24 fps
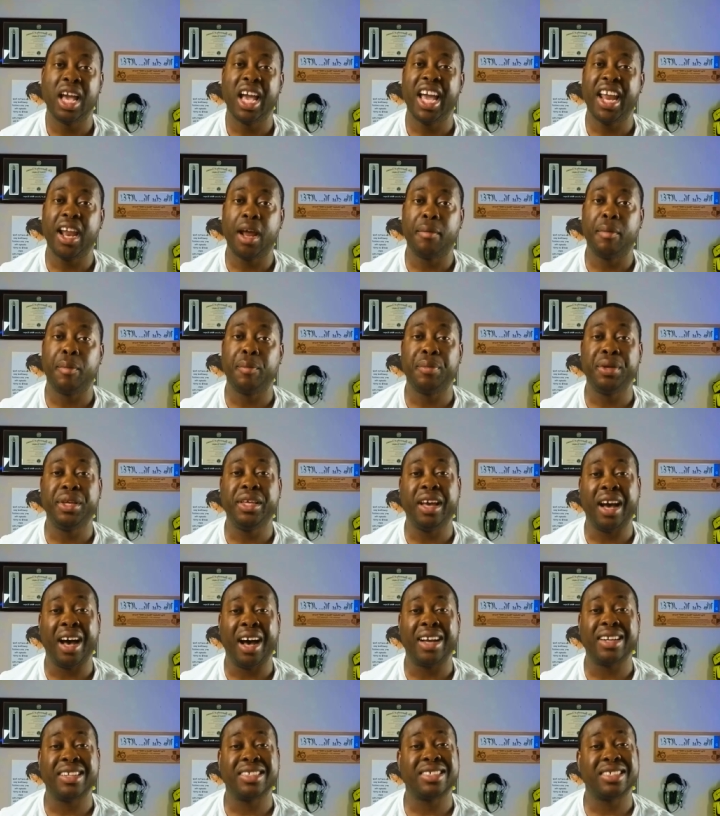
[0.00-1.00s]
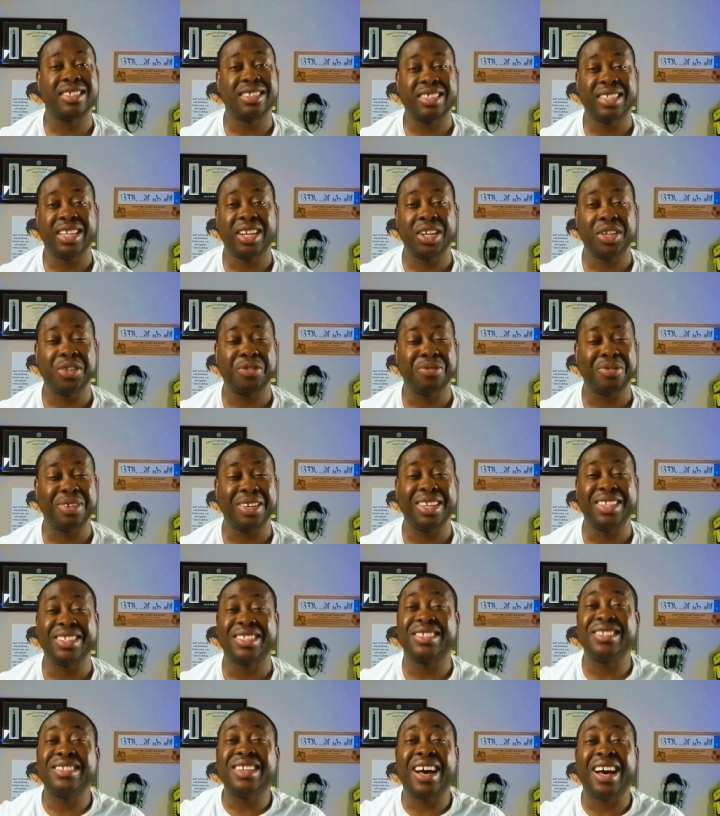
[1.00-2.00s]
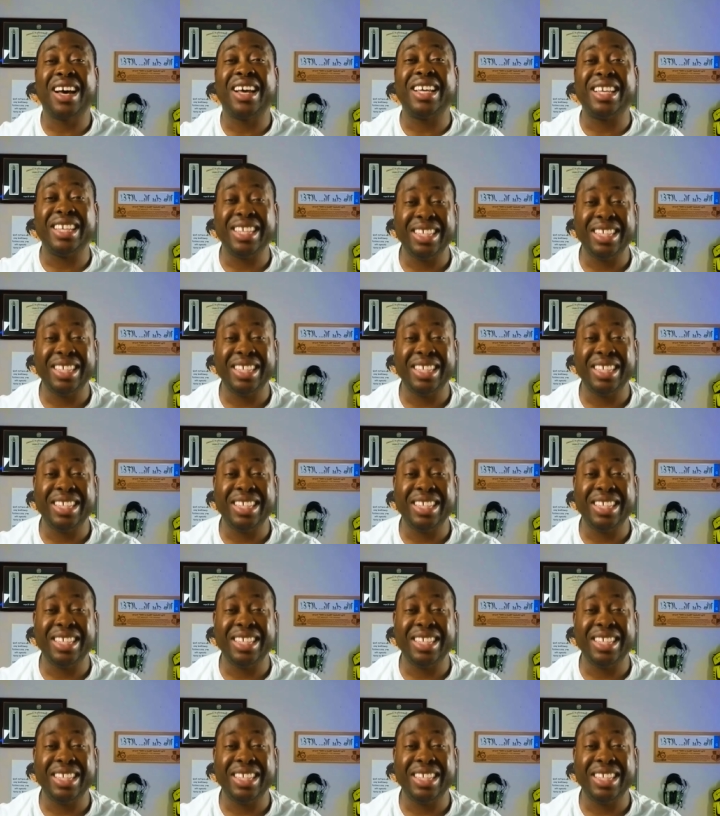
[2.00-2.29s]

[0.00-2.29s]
And I'm gonna be honest and tell you, it's not